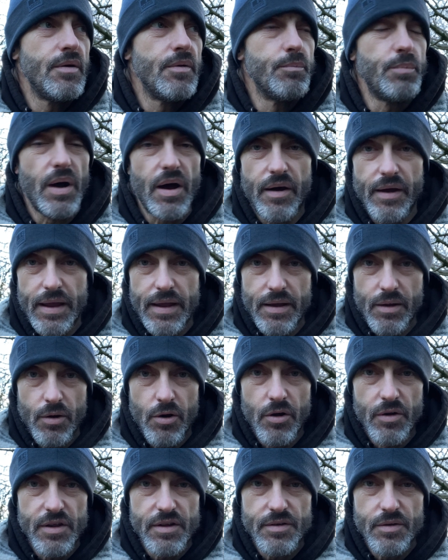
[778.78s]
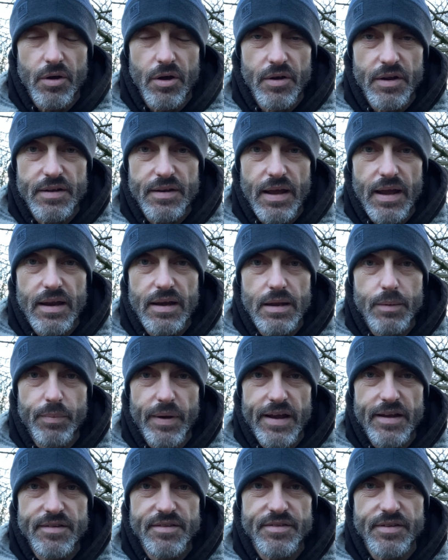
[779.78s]
by on a, on a daily
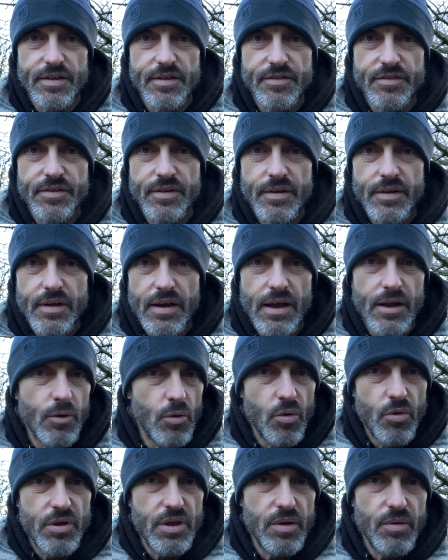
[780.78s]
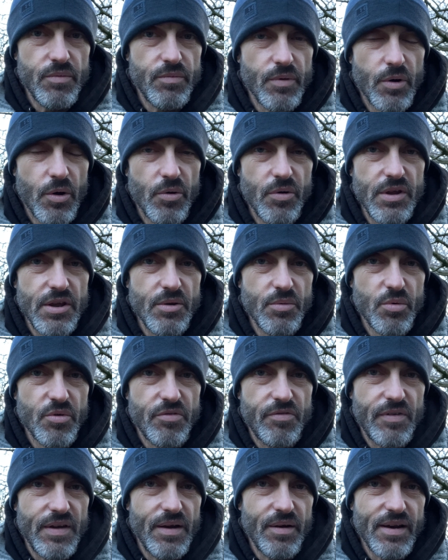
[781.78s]
basis and all you all you will
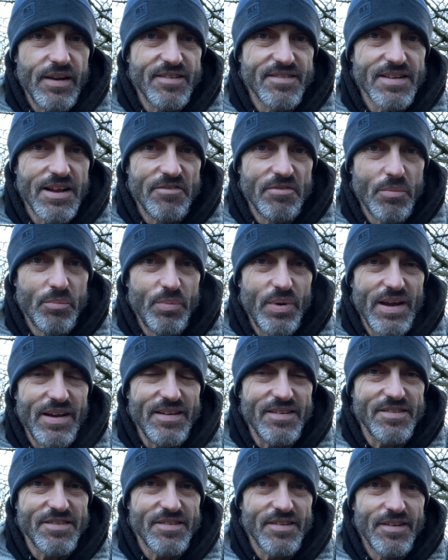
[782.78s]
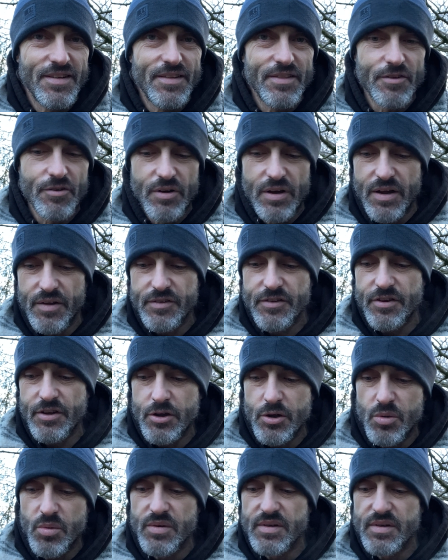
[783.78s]
feel is love and peace. There are two